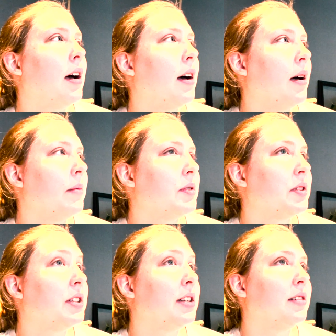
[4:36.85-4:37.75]
Um,
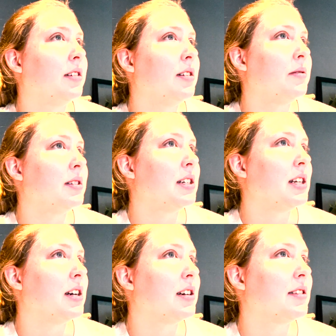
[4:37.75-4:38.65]
so literally no one's in
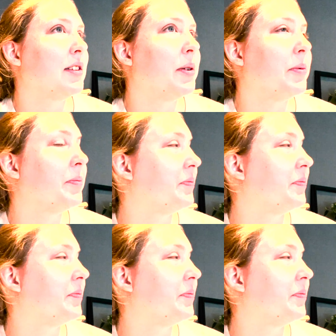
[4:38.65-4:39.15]
here, so